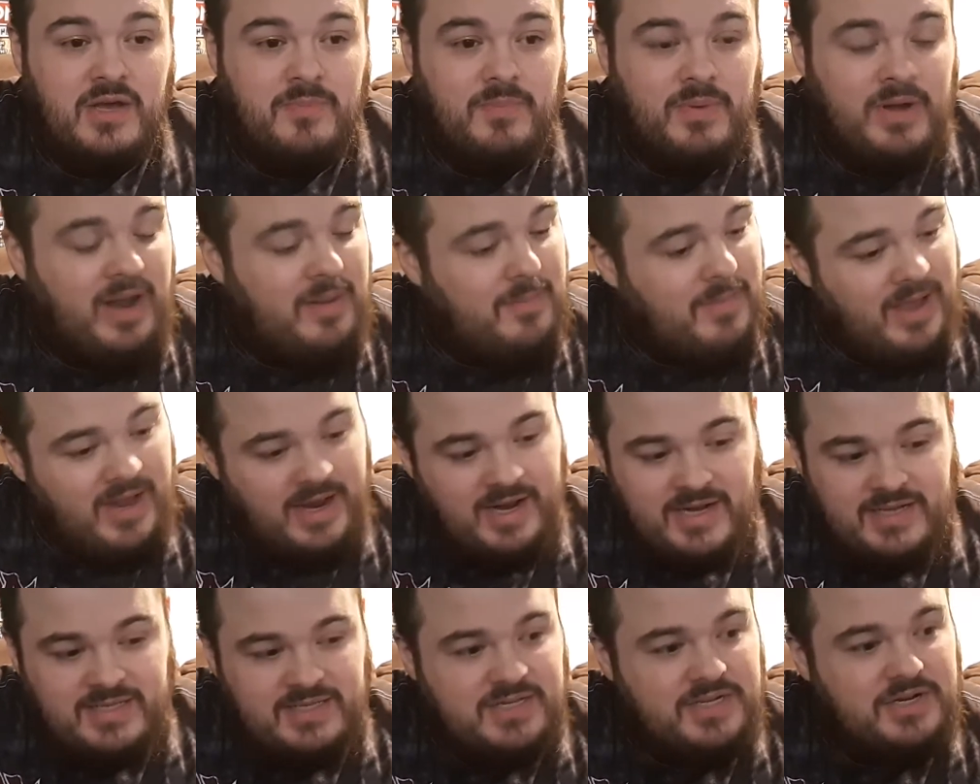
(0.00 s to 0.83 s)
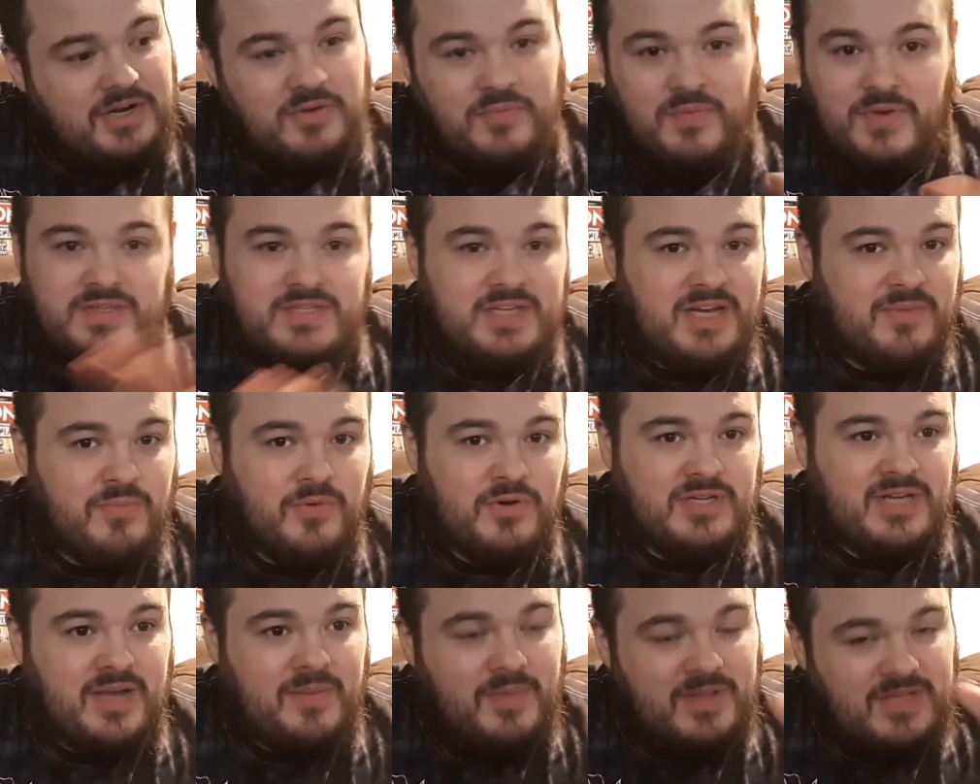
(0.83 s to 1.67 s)
But I'm not going to sit here and waste any
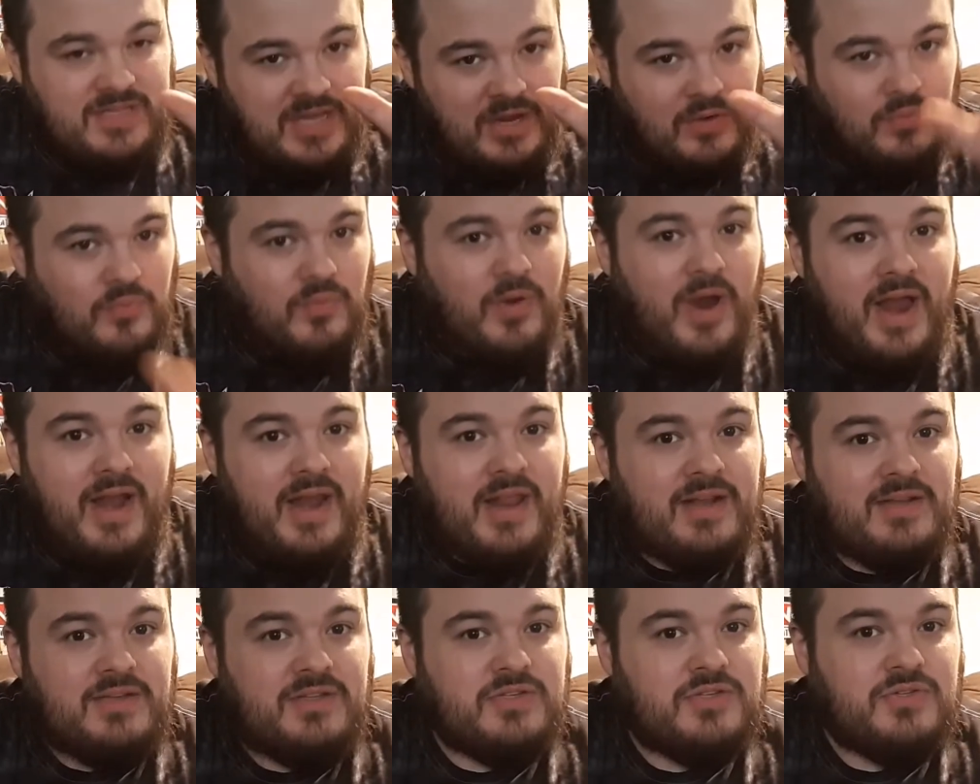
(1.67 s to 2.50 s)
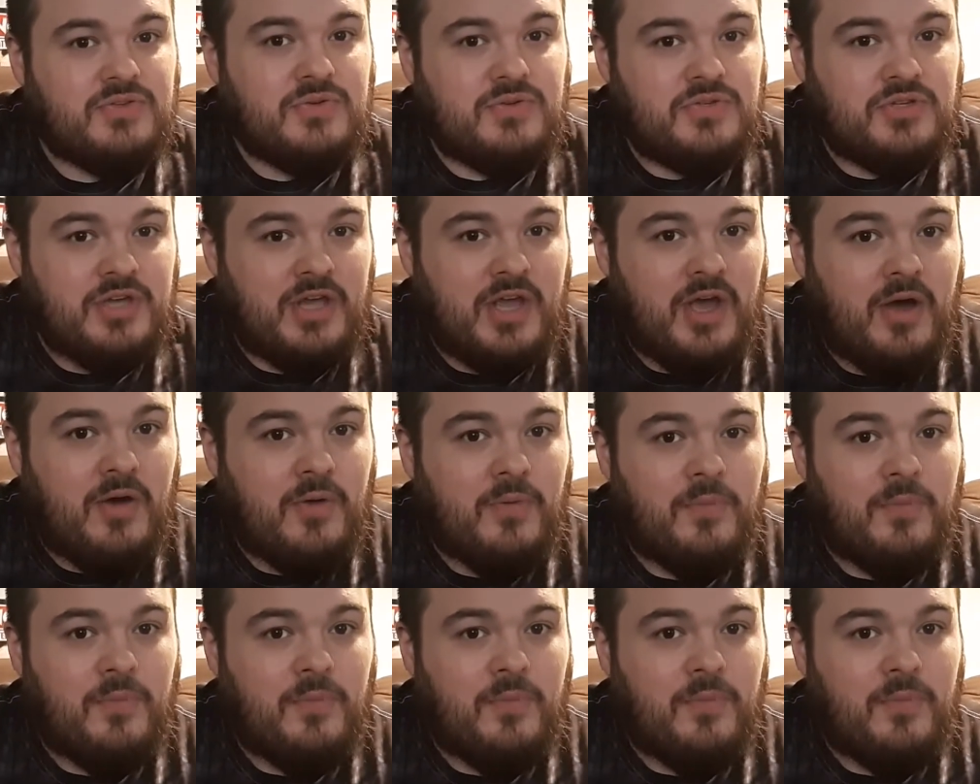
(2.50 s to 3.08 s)
more time. Let's get right into Sushi Go.